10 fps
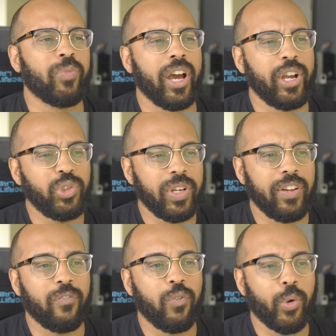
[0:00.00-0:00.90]

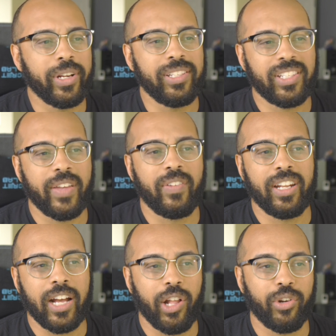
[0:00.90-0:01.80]

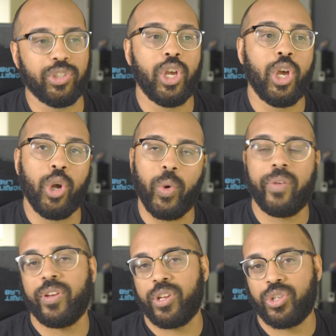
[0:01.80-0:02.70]
$147
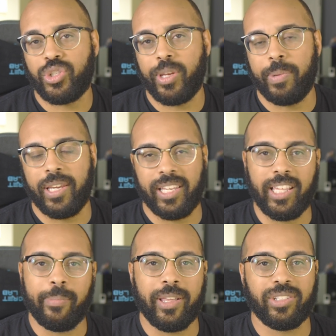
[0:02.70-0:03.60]
with shipping,
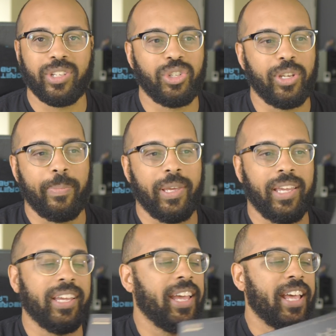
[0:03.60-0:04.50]
EMS
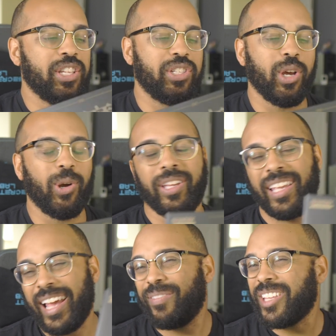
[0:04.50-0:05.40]
shipping. So
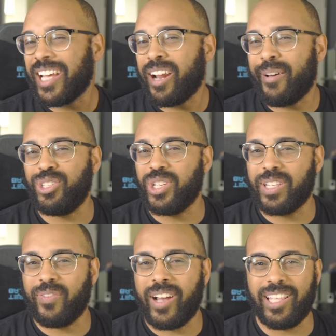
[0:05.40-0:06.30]
yeah, that's kind of how I
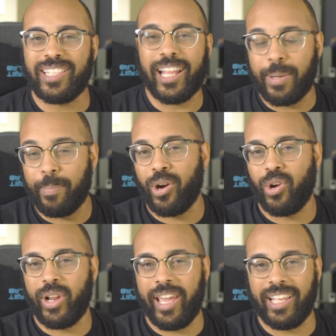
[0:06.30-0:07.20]
justified this. I had to
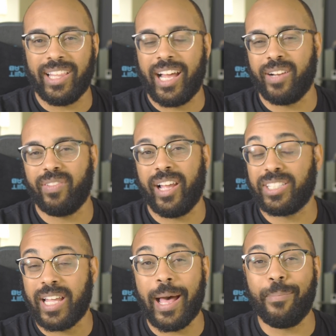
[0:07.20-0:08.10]
burn a lot of like
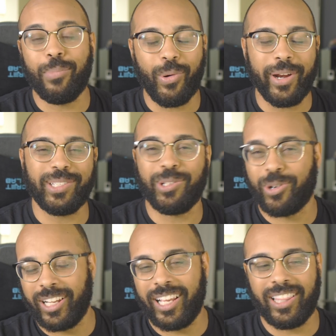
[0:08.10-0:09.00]
time points in
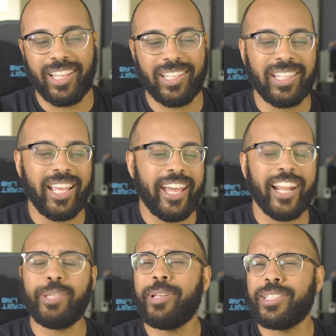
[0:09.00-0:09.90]
order to get this, and
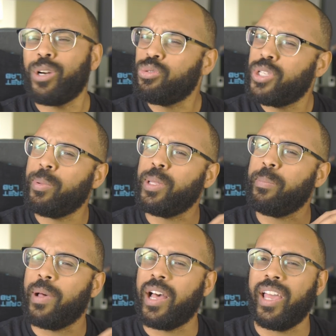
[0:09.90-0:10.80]
that's because I don't typically
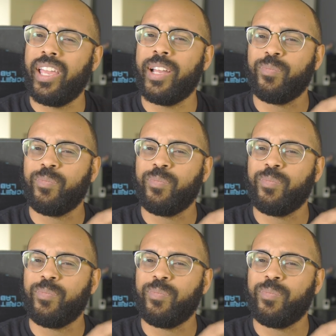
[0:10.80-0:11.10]
buy